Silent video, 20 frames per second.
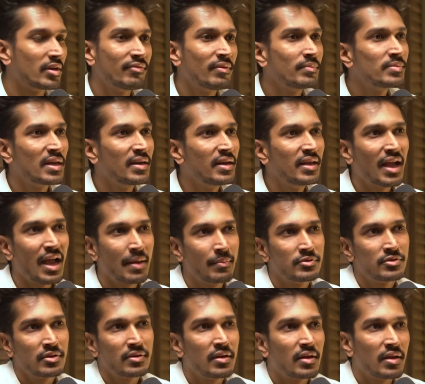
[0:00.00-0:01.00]
if I'm sending an
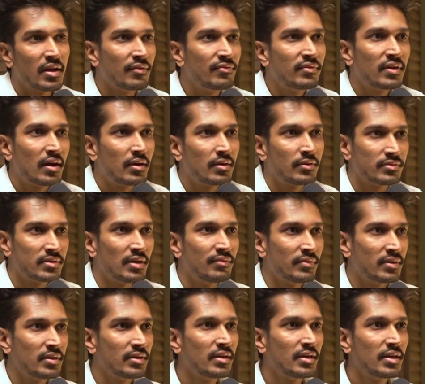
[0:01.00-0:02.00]
Amazon gift card to
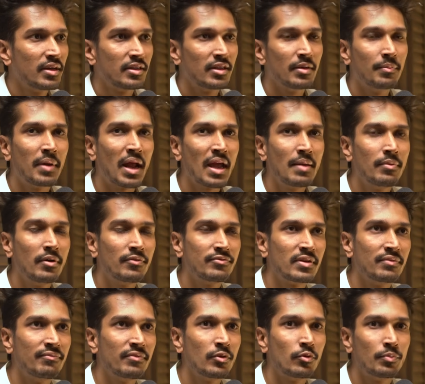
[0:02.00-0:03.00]
someone, the bribe of
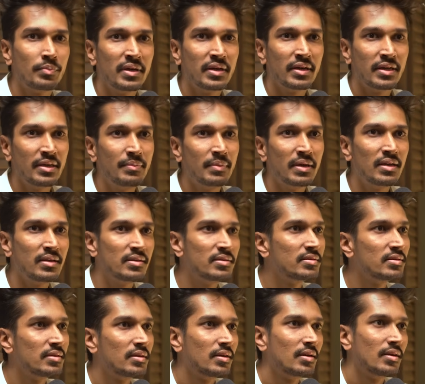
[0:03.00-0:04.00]
someone opening an email
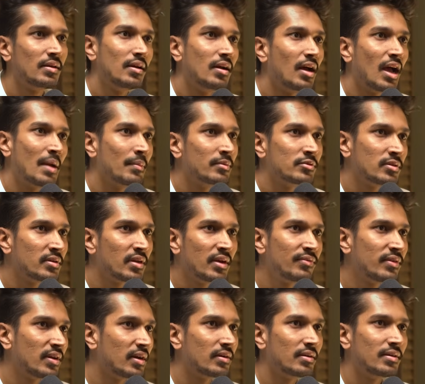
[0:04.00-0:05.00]
is Amazon
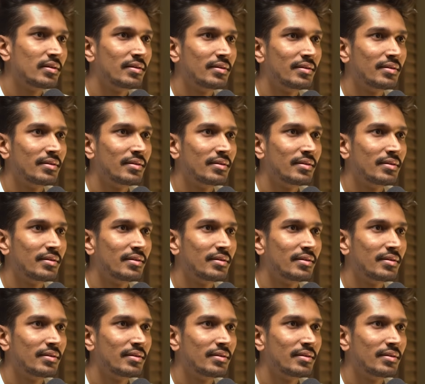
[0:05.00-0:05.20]
gift card,